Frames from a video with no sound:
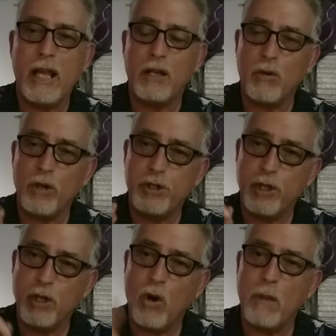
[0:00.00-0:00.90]
And of course,
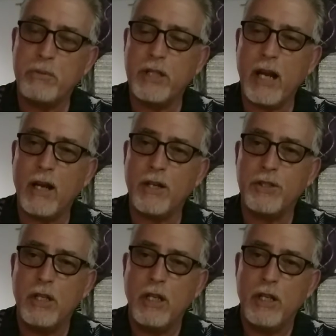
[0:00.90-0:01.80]
you go
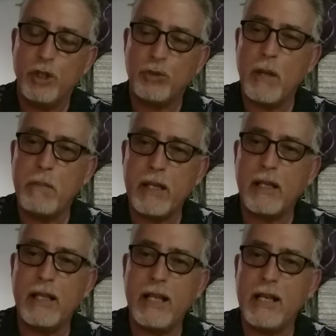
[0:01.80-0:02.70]
upstairs, you sweep it and
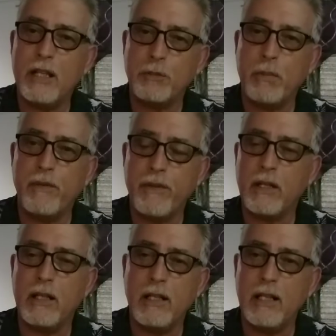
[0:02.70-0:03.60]
clean it, it's
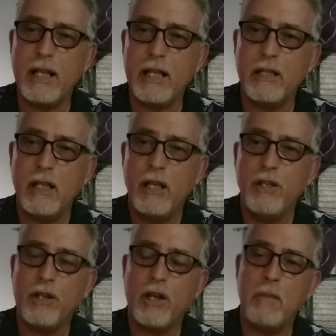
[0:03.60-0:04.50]
perfectly clean.
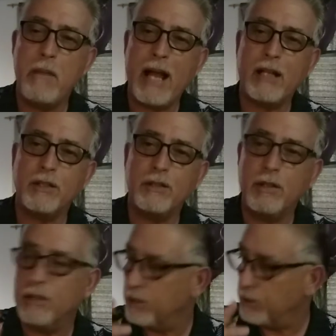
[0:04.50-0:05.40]
You come back
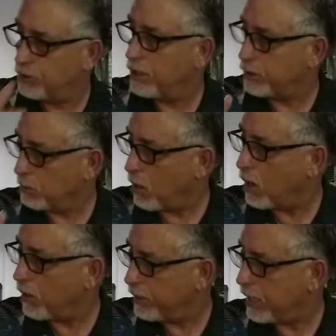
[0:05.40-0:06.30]

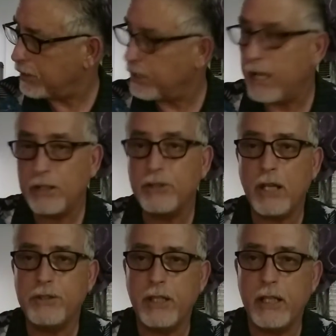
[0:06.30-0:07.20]
tomorrow, the next day, it's
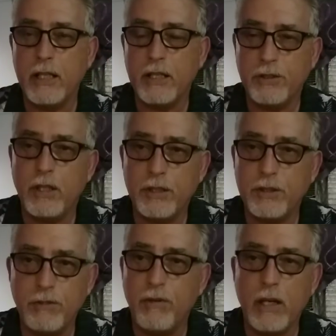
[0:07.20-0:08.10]
dusty.
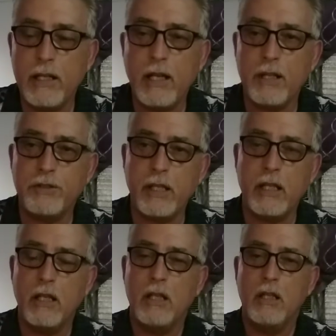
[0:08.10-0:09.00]
It's really dusty.
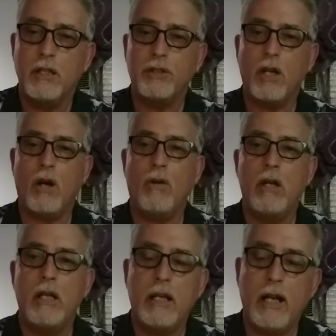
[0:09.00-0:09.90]
So,
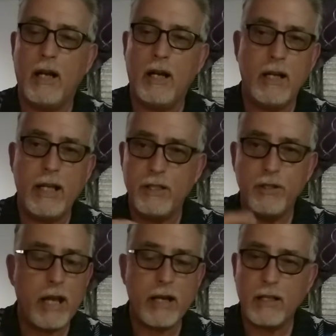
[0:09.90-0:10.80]
and
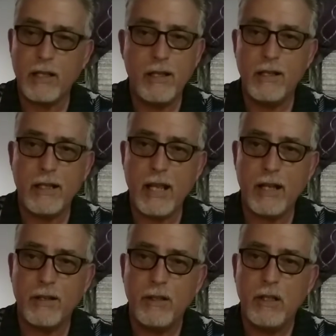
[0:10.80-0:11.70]
you got to clean it again.